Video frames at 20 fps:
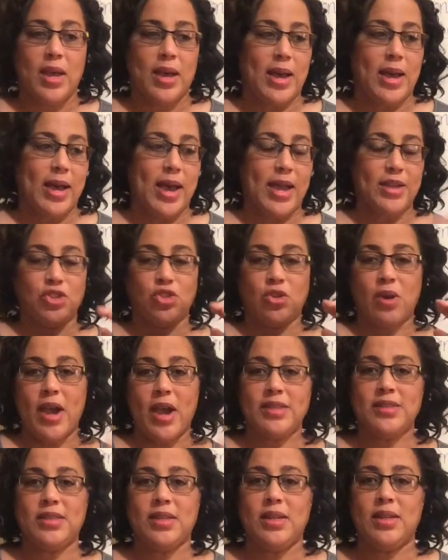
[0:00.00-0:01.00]
I
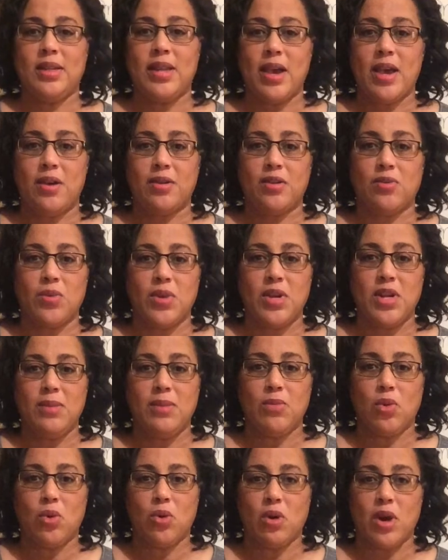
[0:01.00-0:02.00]
try sitting down and
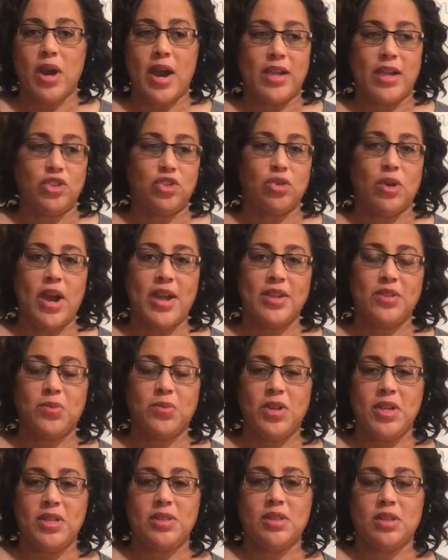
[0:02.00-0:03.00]
reading more. I try
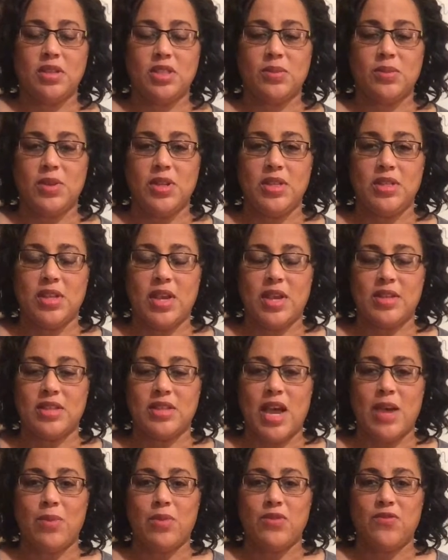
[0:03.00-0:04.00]
spending
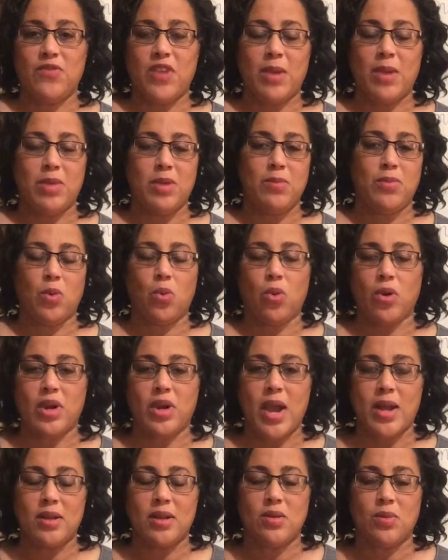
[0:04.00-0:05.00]
time with family, but
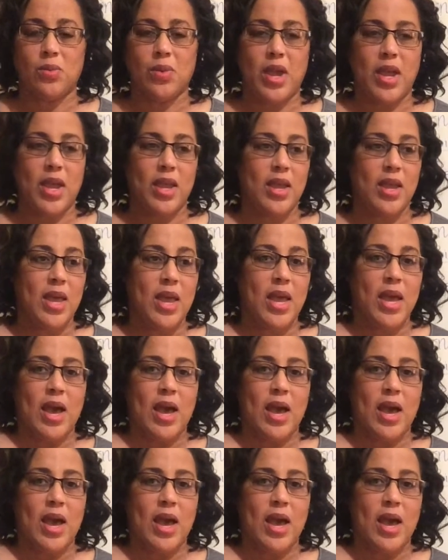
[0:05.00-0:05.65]
work got in the way.